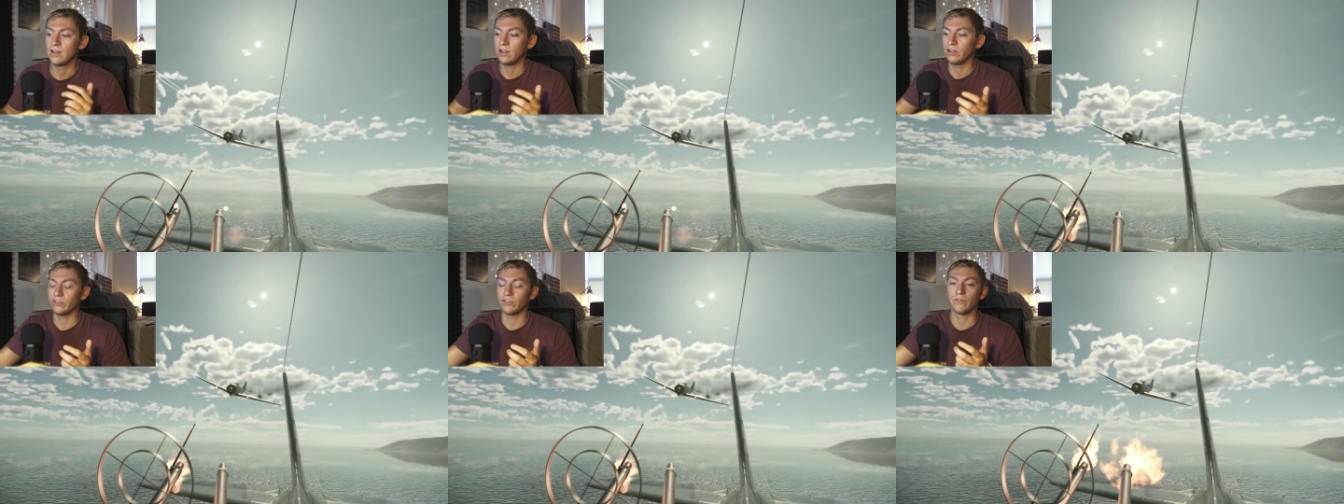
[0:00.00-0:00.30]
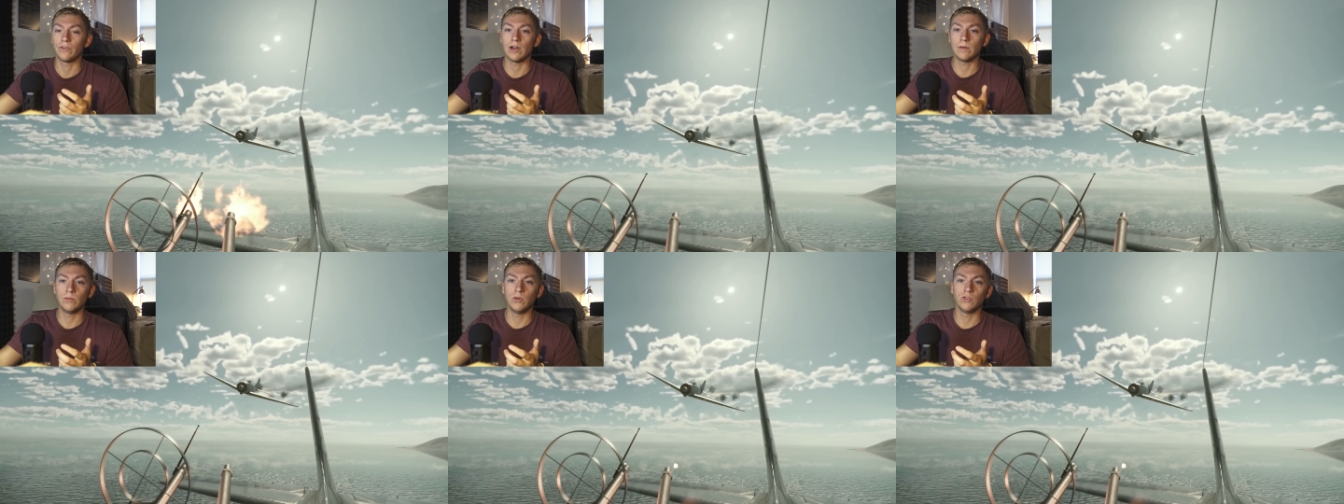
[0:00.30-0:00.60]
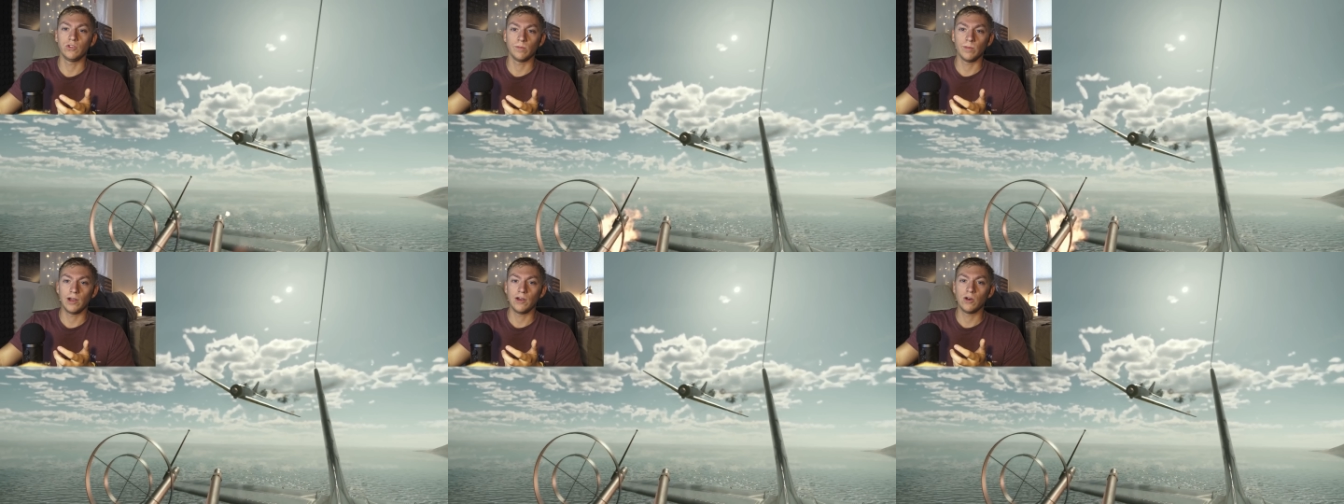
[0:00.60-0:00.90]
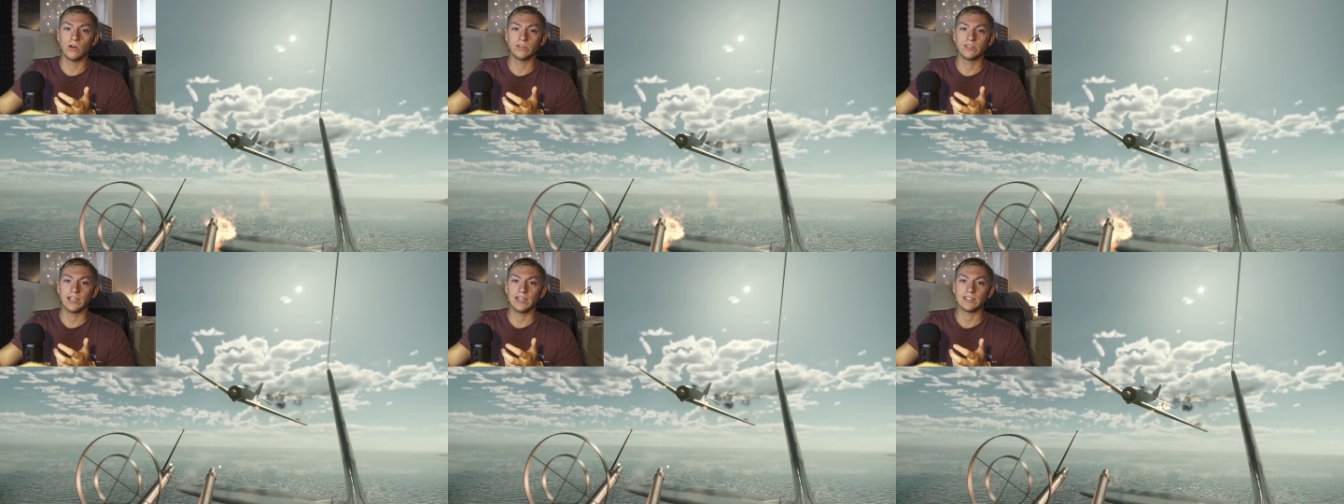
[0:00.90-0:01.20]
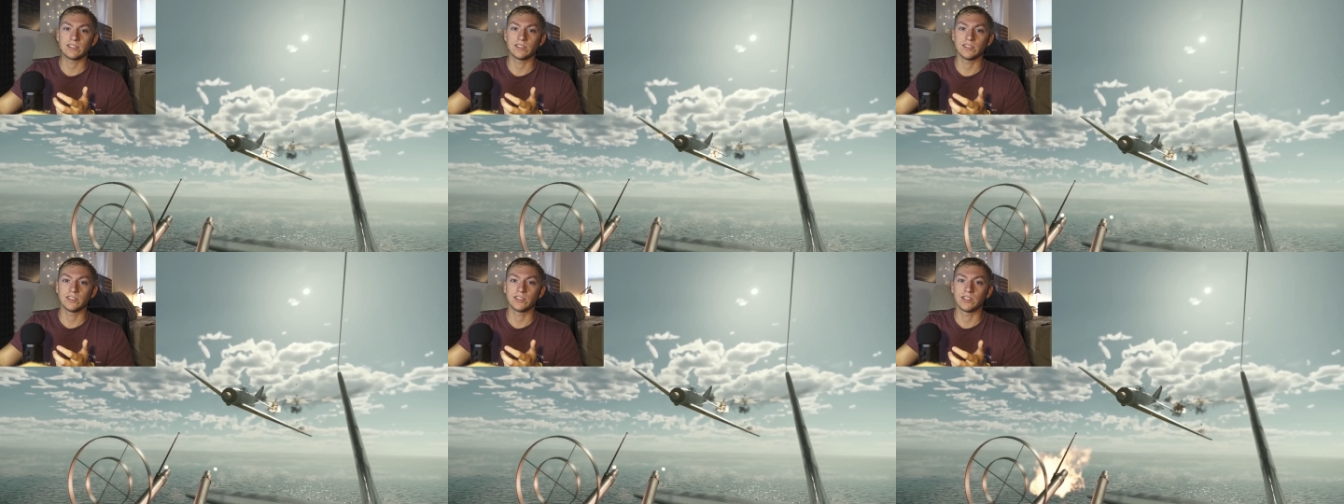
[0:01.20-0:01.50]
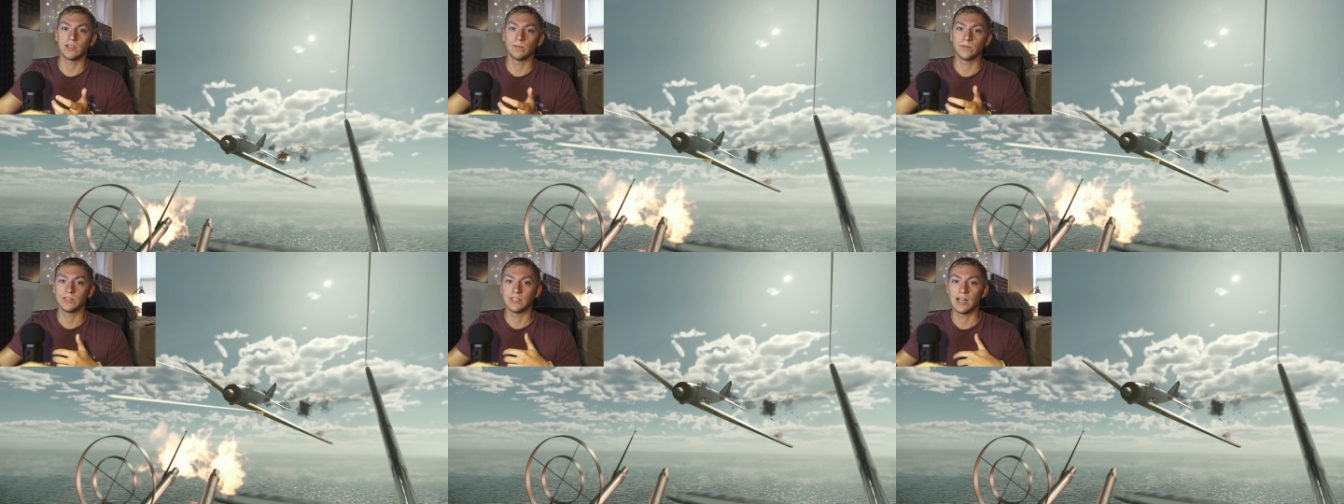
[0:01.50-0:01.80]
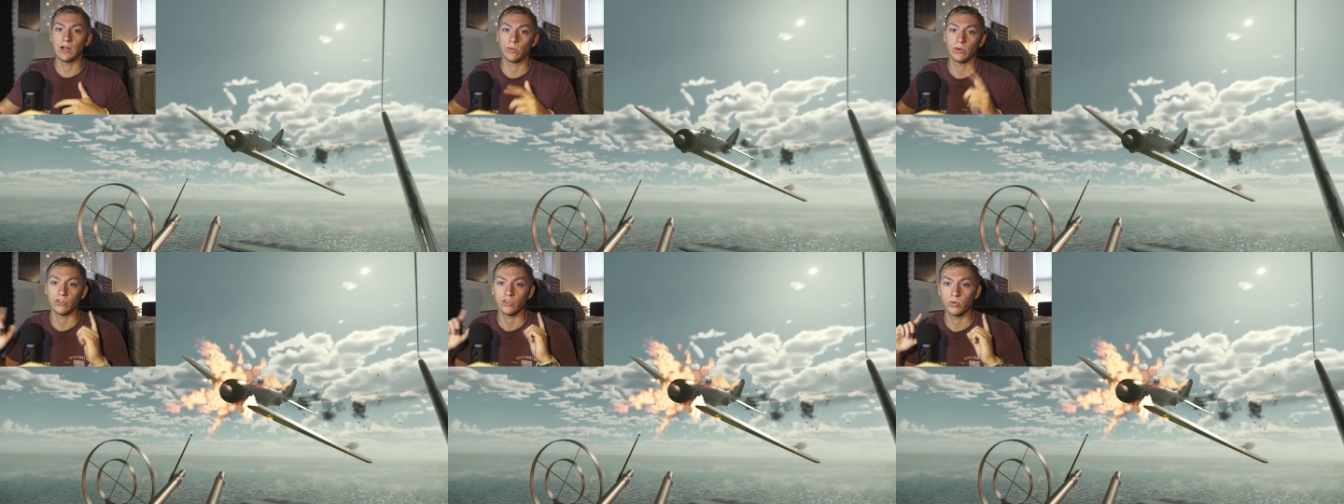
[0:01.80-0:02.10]
Because if I'm using my HOTAS systems
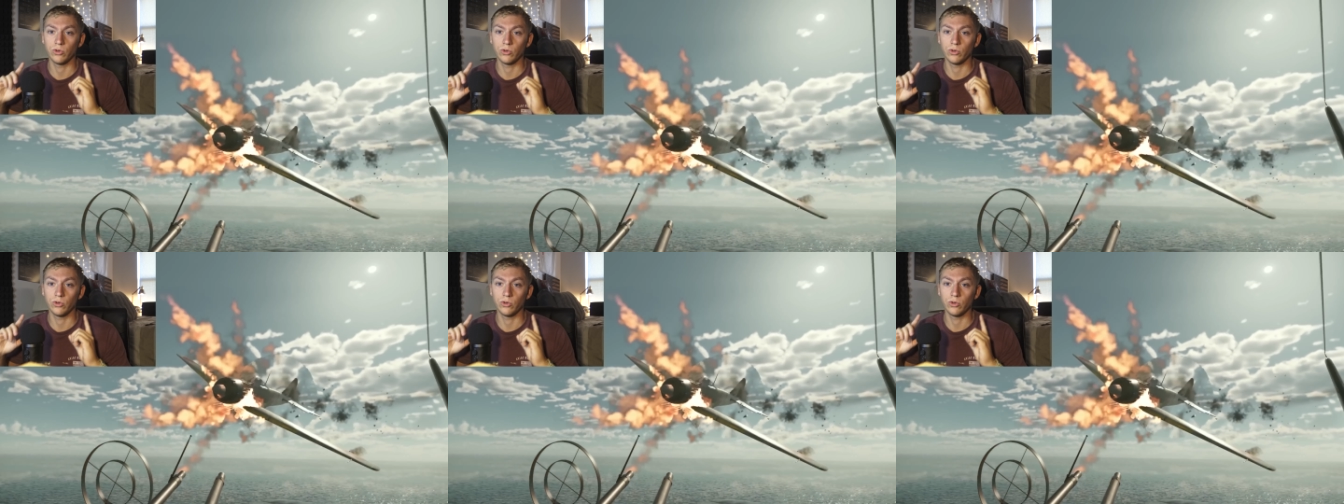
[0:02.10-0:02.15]
and I want